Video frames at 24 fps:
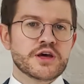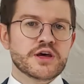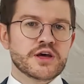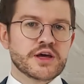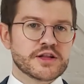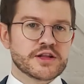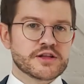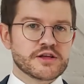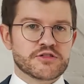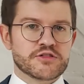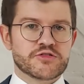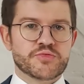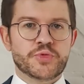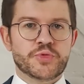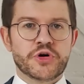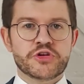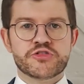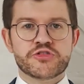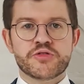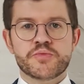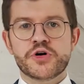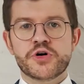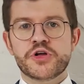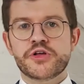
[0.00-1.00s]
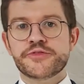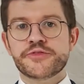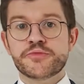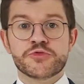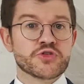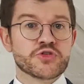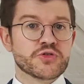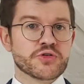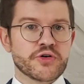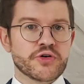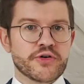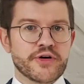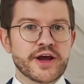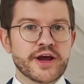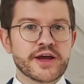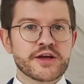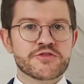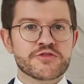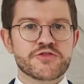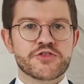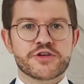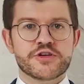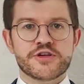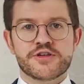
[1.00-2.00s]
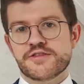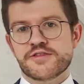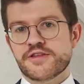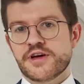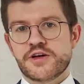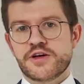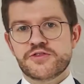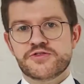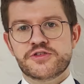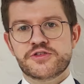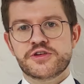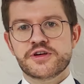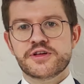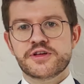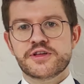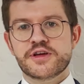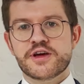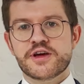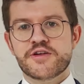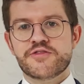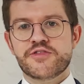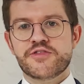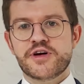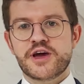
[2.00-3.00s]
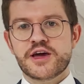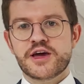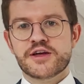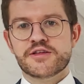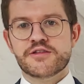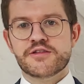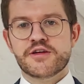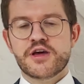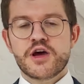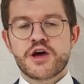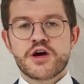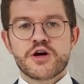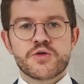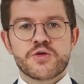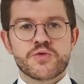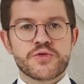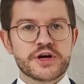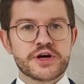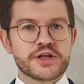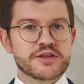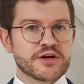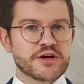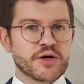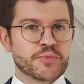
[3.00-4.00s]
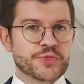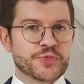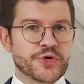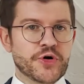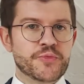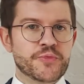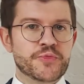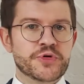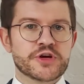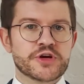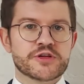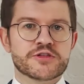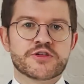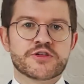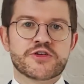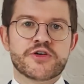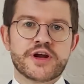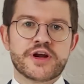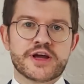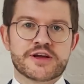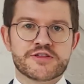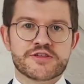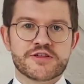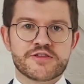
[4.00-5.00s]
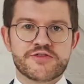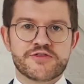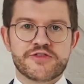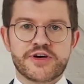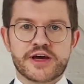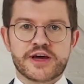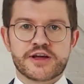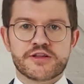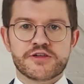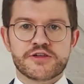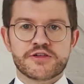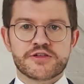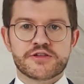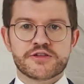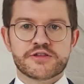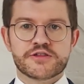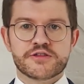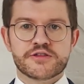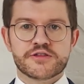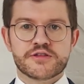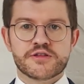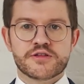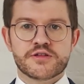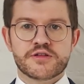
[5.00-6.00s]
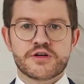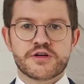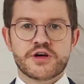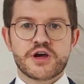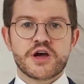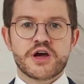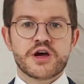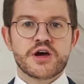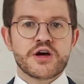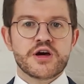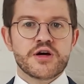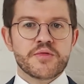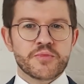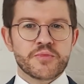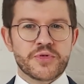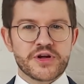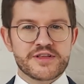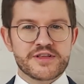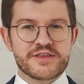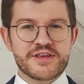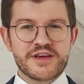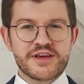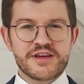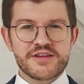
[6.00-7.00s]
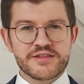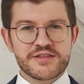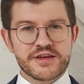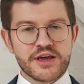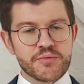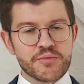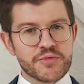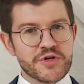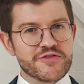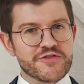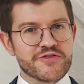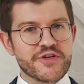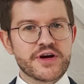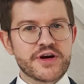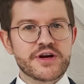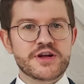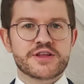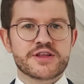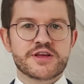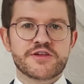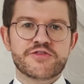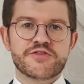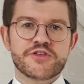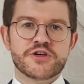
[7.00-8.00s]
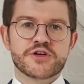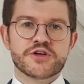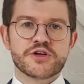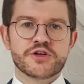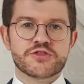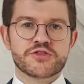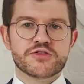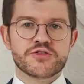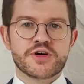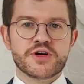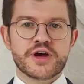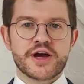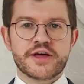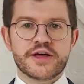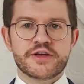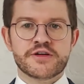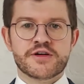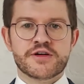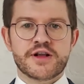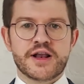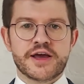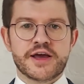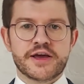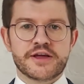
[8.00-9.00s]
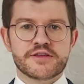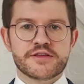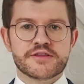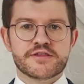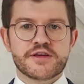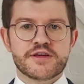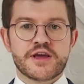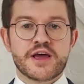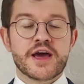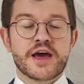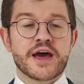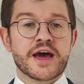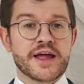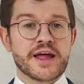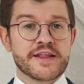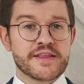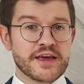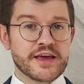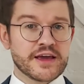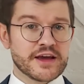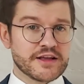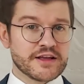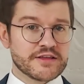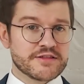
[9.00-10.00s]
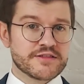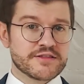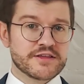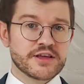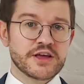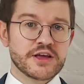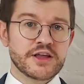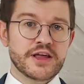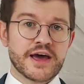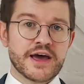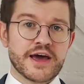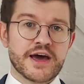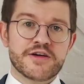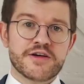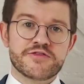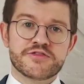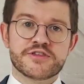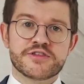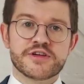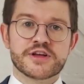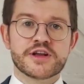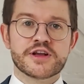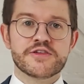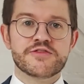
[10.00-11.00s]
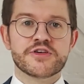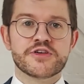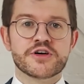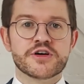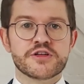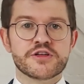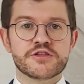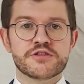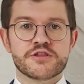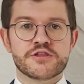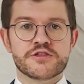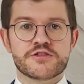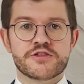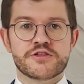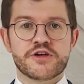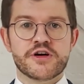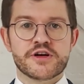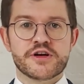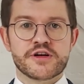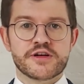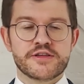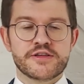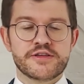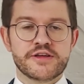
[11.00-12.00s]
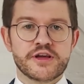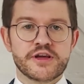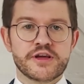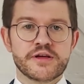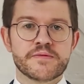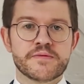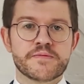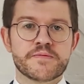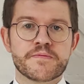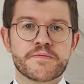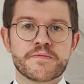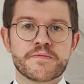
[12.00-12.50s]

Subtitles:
It is possible to correct for the self-shielding effect with appropriate correction factors. But these can be very difficult to calculate, and they can still have significant uncertainty.